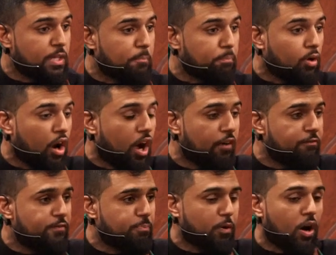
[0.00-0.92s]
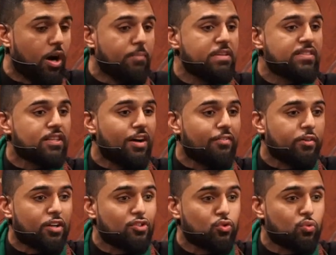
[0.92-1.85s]
the promise of
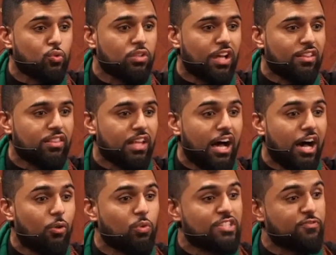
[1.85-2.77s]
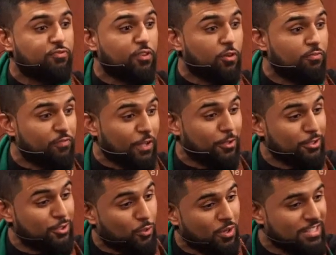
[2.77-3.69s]
Rasulullah was
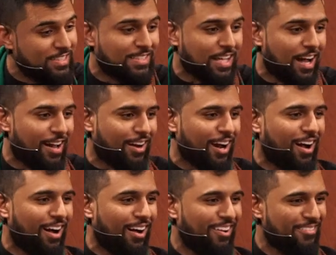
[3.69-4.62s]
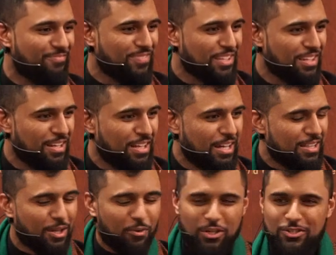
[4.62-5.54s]
fulfilled towards Zahra.
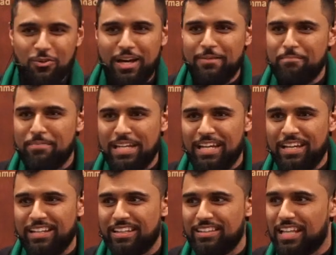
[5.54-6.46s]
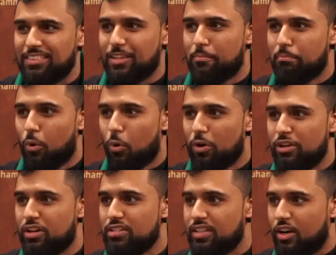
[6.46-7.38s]
Now what do I mean? That the
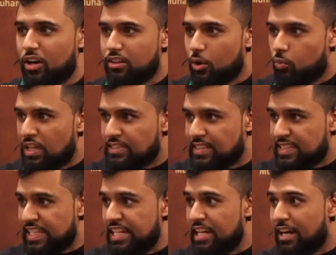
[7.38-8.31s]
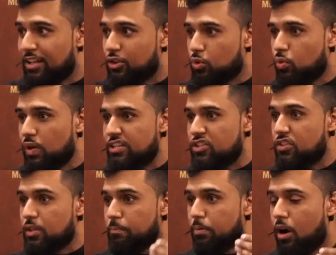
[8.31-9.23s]
mourners are the wasila through
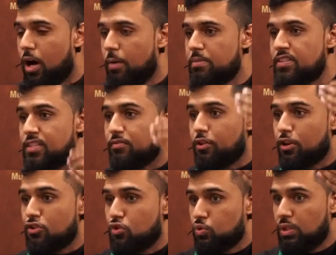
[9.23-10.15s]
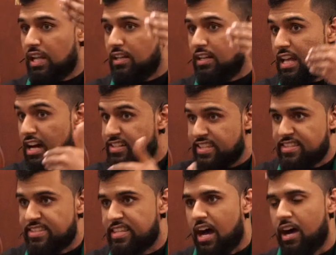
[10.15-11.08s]
which the promise of Rasulullah
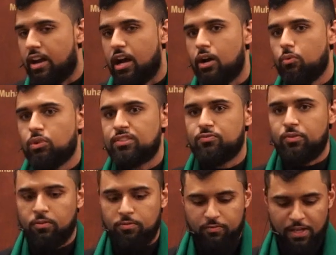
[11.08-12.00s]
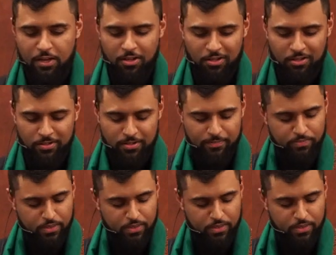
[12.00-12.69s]
to Zahra was fulfilled.